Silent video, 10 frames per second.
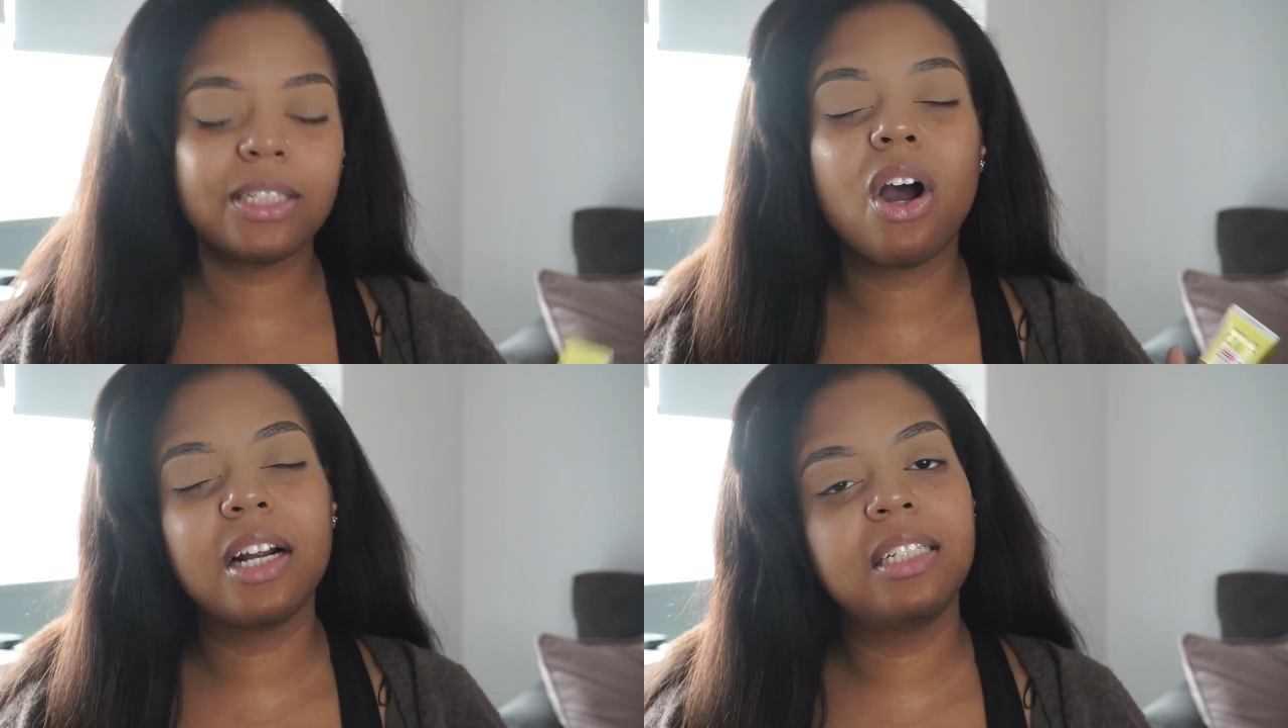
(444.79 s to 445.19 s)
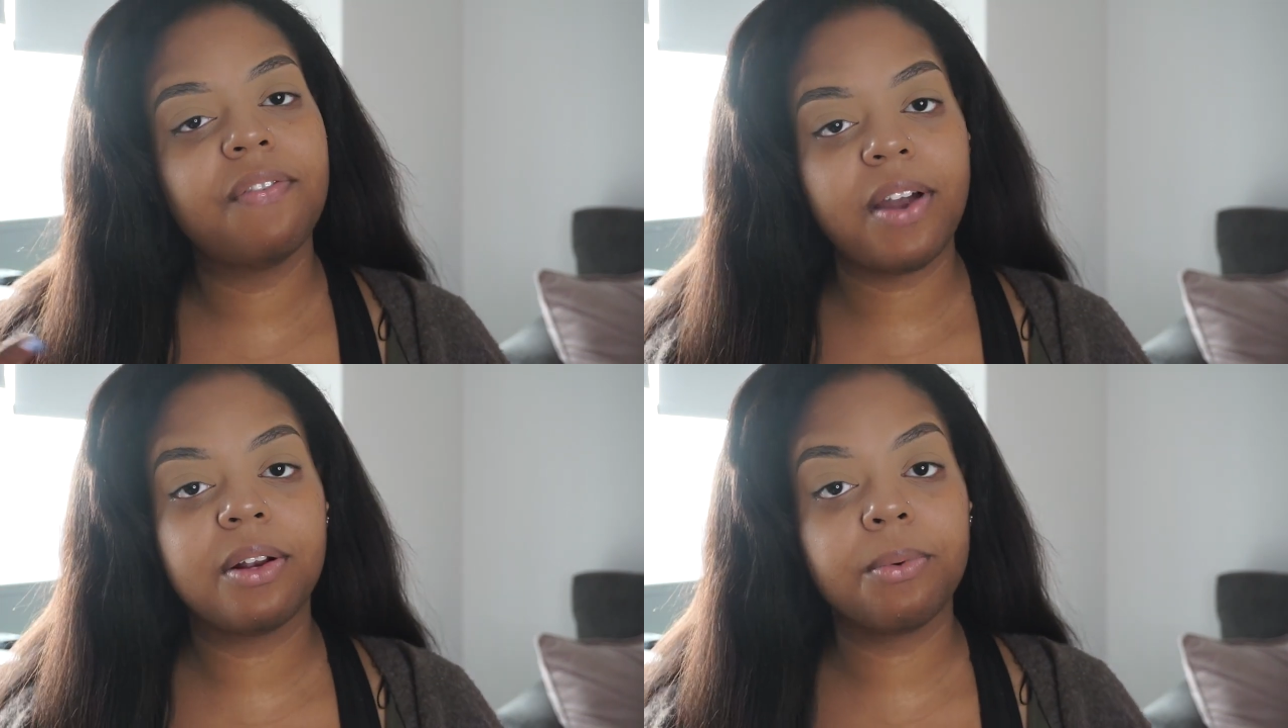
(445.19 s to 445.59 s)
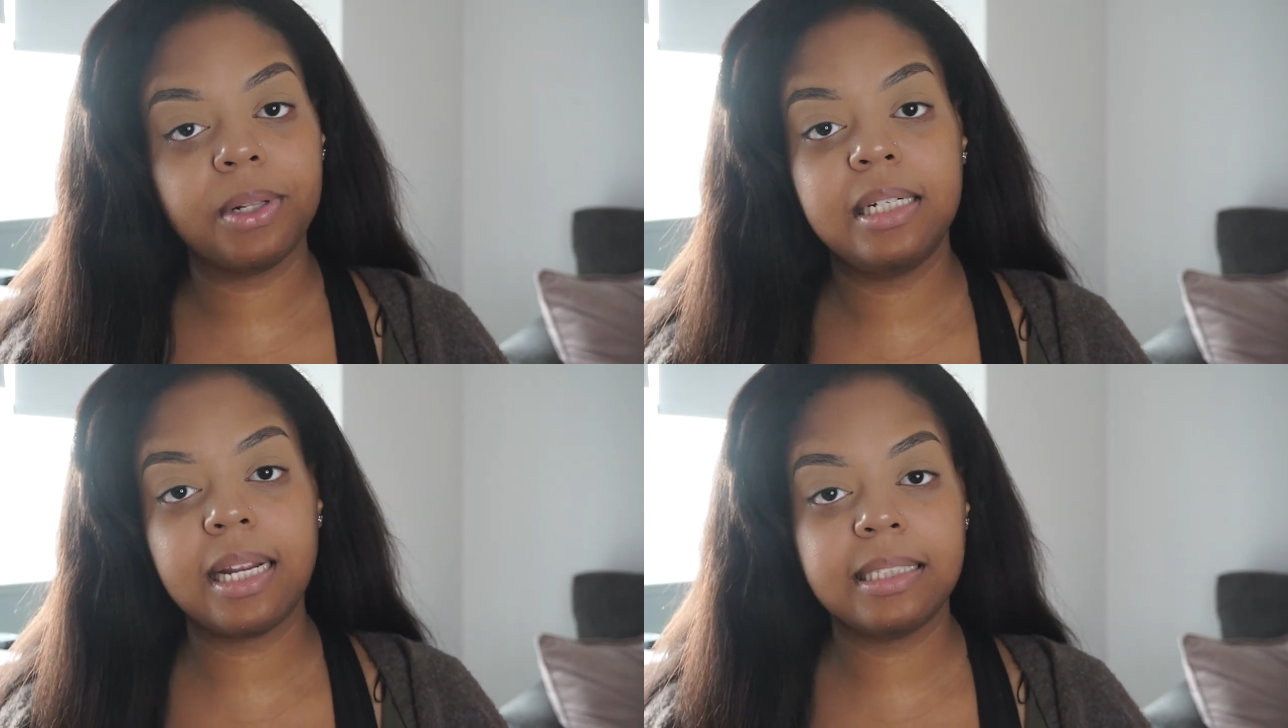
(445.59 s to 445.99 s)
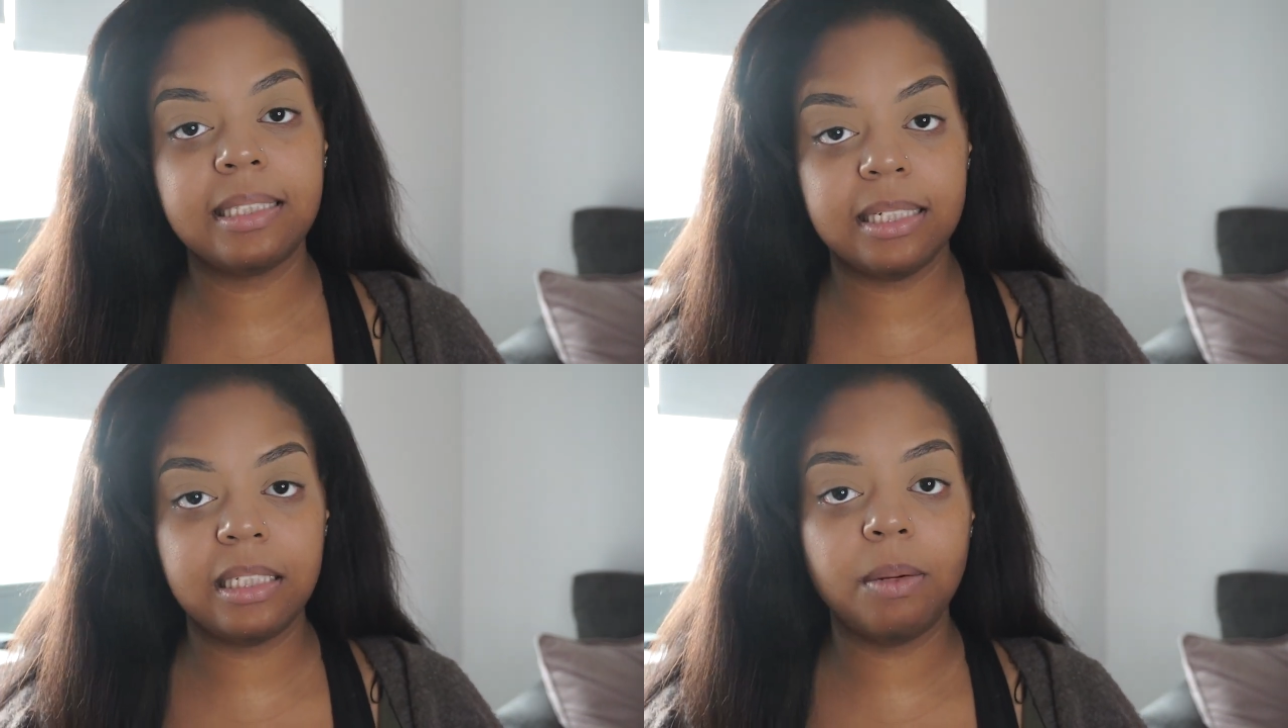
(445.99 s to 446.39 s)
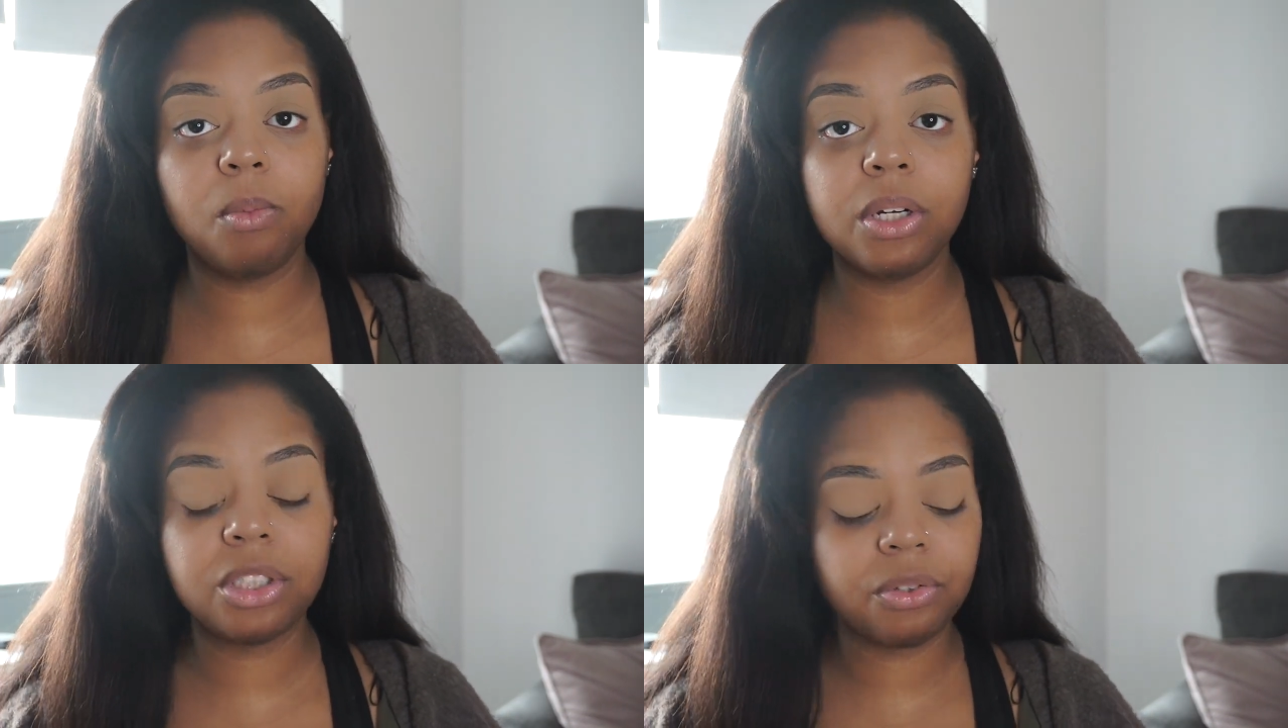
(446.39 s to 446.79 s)
it's hard to find a really nice tinted
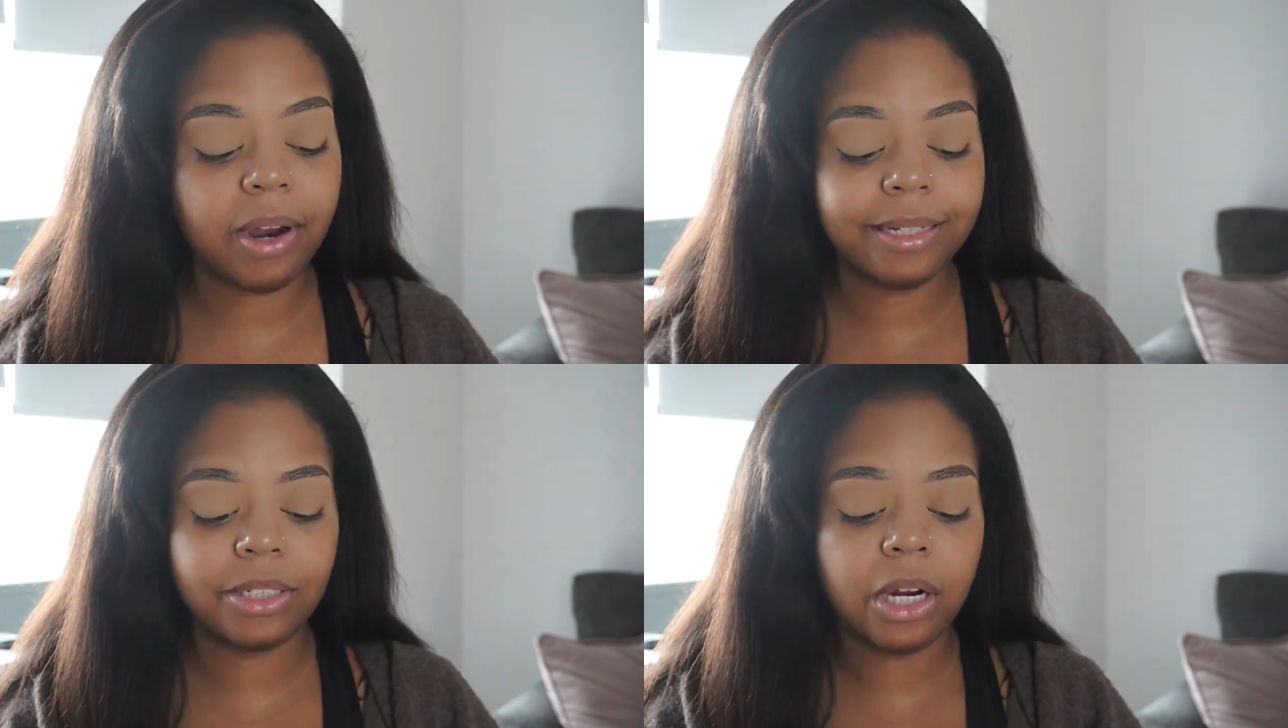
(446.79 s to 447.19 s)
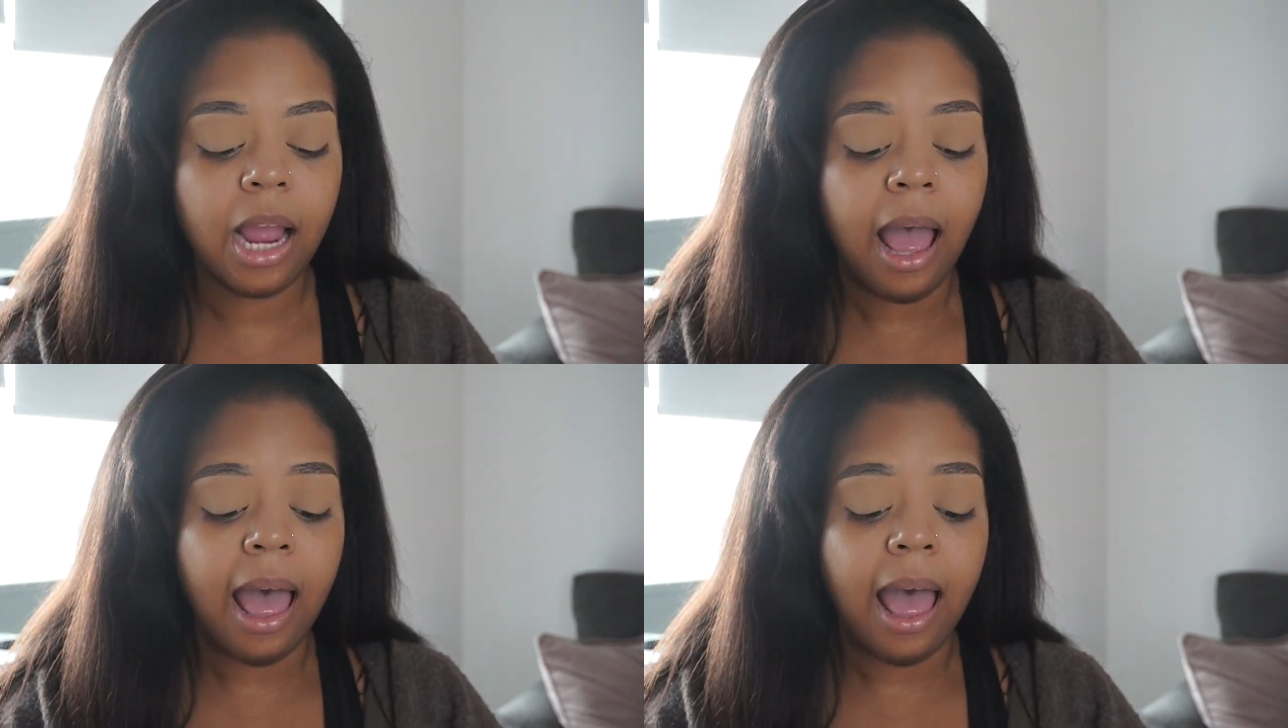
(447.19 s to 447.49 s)
moisturizer.